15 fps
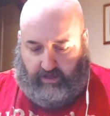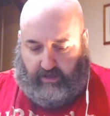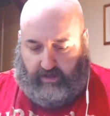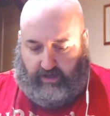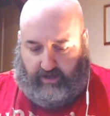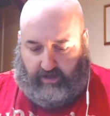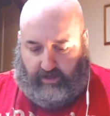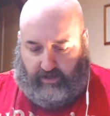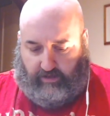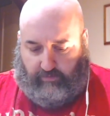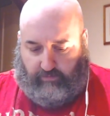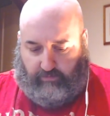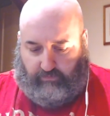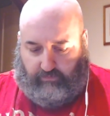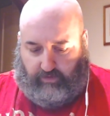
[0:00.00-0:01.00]

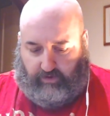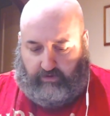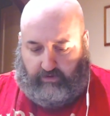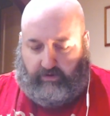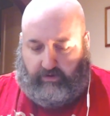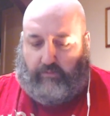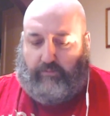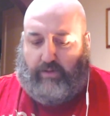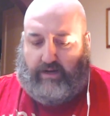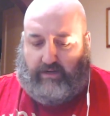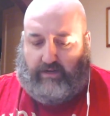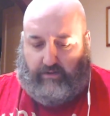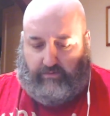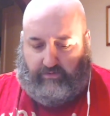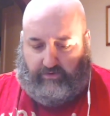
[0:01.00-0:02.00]
Got the
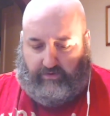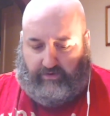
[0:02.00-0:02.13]
fucking rights to